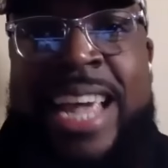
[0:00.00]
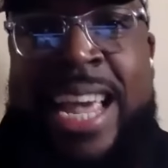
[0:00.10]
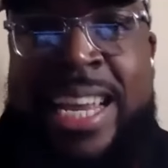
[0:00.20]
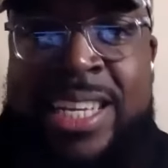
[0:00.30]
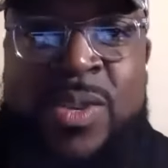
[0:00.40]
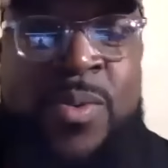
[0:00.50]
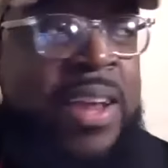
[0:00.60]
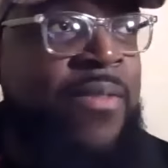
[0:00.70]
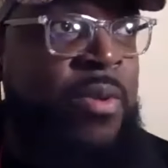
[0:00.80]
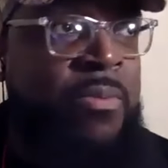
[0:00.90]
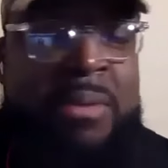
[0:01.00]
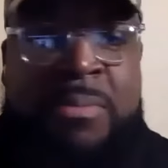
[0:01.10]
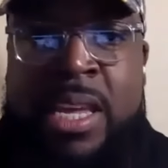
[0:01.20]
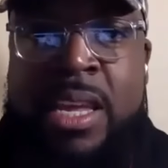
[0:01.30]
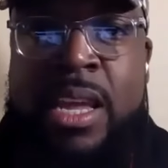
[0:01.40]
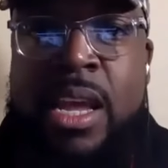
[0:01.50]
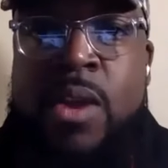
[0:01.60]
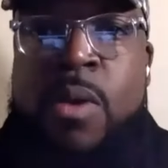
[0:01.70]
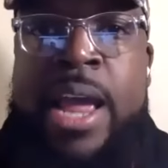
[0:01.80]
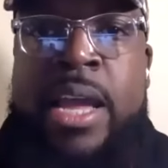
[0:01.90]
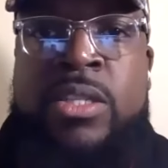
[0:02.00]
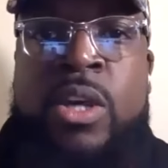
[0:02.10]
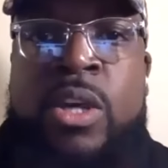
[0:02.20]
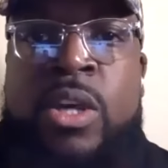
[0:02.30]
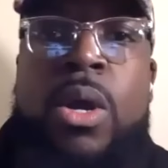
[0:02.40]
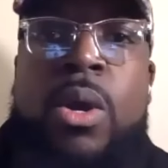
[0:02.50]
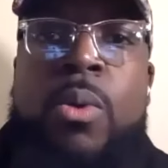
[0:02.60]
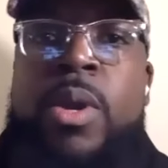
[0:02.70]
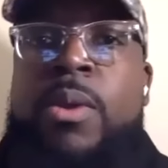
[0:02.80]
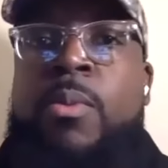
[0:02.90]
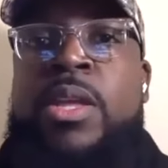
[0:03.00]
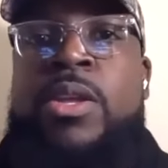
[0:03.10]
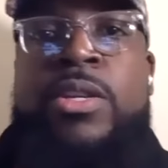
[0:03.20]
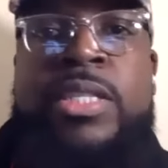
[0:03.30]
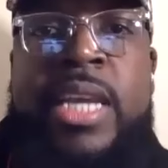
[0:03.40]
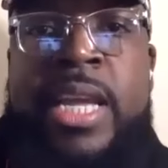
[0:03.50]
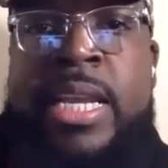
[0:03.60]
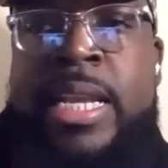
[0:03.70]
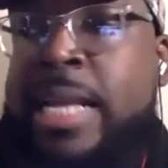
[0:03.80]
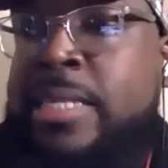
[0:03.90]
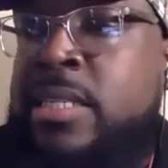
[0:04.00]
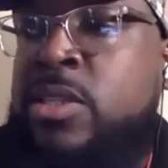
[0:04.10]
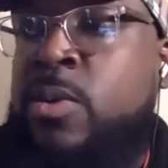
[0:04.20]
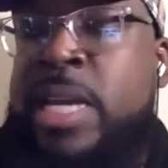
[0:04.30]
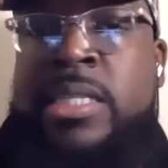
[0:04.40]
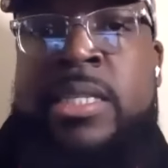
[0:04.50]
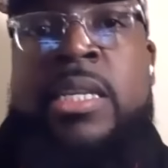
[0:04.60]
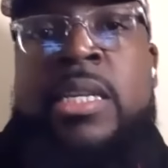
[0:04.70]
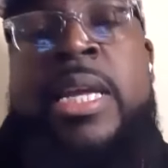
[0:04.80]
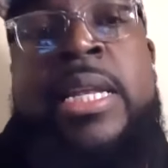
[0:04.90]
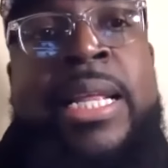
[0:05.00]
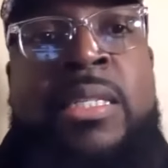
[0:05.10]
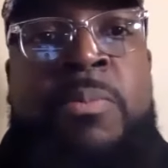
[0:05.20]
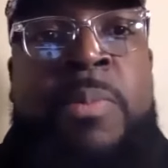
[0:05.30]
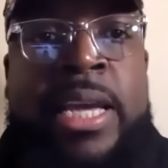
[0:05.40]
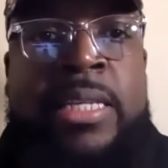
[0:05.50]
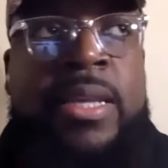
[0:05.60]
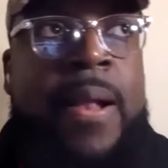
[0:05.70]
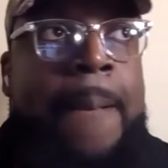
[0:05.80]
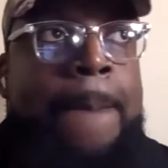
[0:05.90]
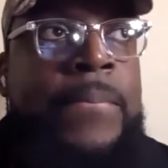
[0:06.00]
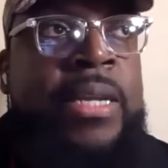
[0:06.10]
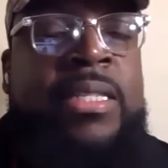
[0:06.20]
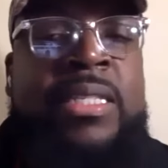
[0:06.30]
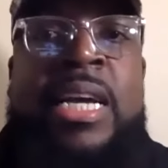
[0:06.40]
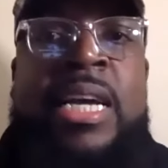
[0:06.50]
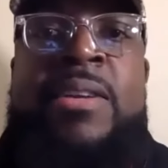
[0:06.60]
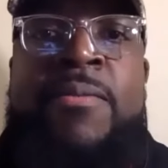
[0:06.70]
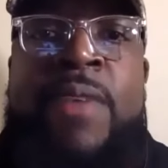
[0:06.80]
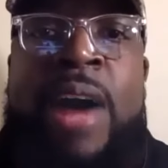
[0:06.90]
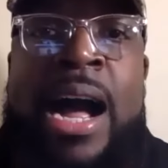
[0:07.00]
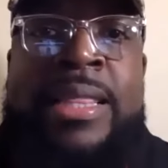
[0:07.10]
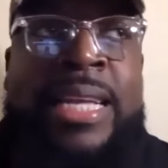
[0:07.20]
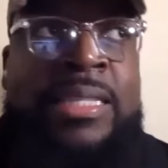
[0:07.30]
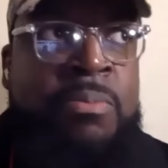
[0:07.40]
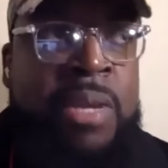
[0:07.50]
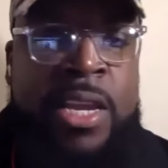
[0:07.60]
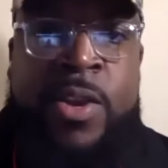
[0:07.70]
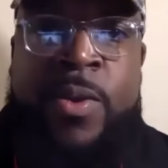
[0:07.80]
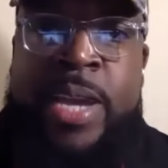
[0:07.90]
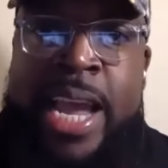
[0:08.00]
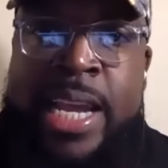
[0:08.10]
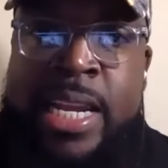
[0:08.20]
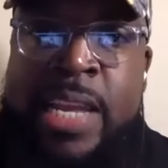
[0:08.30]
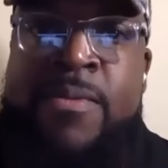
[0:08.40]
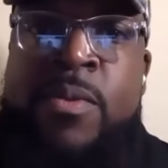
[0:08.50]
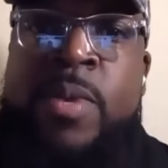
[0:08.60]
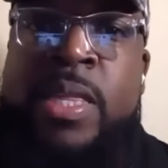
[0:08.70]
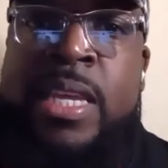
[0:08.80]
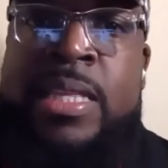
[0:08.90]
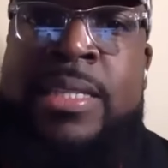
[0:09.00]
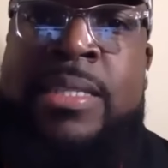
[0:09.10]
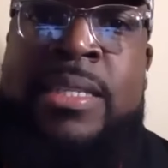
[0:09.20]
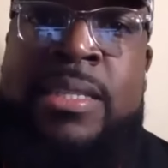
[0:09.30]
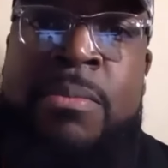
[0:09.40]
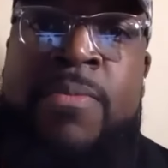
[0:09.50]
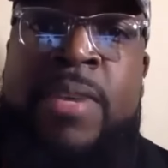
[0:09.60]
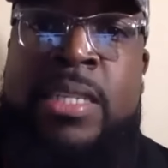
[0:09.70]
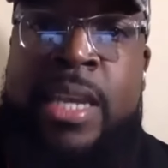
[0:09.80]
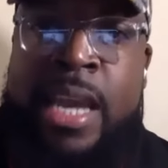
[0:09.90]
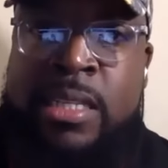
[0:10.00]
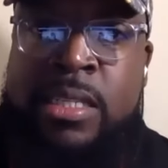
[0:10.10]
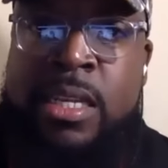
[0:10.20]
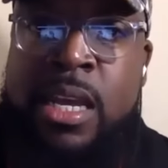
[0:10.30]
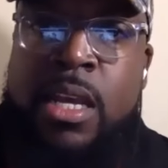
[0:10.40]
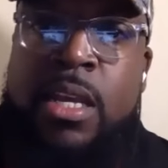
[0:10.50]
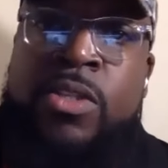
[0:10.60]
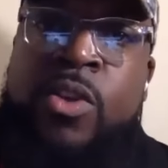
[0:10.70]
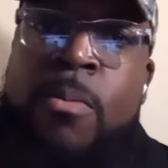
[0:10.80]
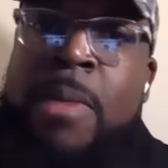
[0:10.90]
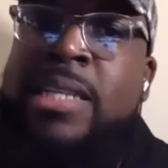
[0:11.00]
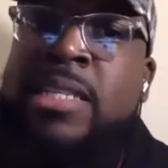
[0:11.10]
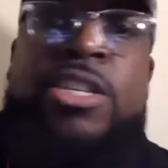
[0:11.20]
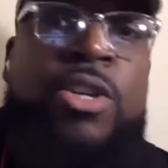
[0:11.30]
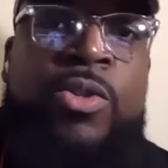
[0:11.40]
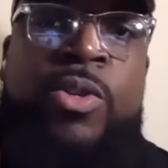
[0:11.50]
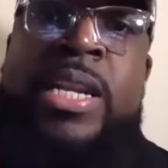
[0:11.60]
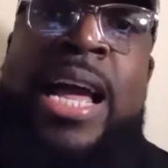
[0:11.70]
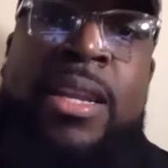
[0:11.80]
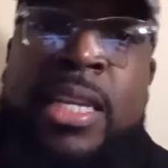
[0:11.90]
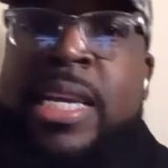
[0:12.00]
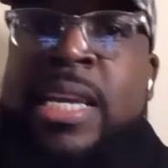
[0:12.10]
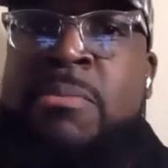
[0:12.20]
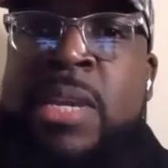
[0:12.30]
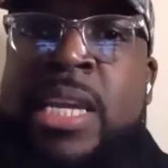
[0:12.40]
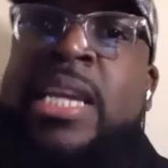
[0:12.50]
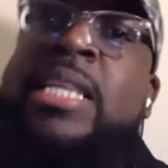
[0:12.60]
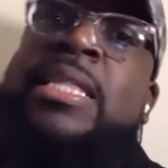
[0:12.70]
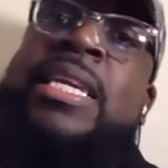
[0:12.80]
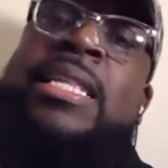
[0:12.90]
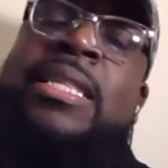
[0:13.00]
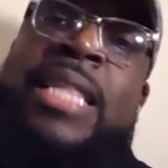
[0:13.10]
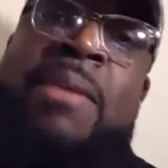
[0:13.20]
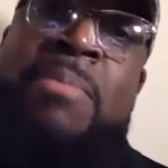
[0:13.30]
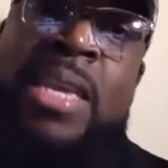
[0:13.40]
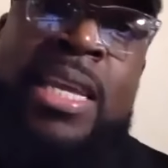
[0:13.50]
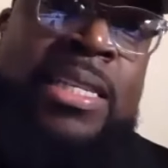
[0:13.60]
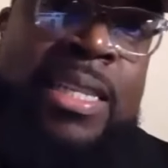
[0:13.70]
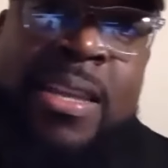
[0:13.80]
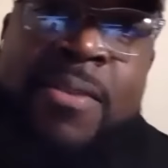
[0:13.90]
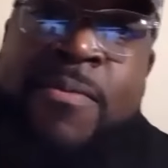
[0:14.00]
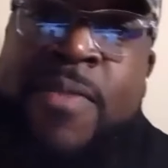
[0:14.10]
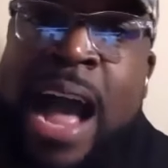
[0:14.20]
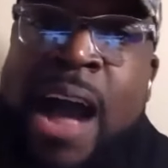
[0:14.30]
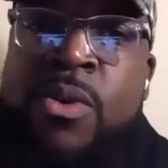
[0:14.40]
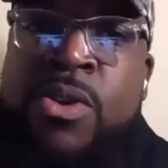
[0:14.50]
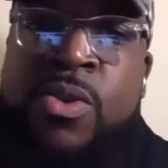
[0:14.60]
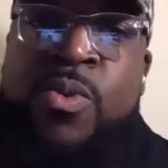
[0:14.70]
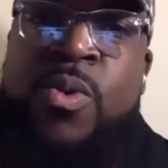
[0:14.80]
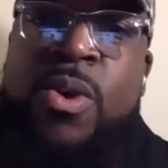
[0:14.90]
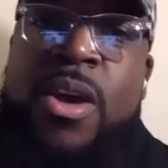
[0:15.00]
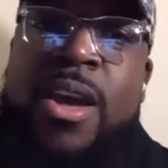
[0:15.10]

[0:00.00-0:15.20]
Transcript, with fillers: or 80s or whatever it may be right and so when, when you're sitting in that situation in, in that space there's a divide that's being created even within the system of education so mm-hmm. my children now look at me and then they begin to devalue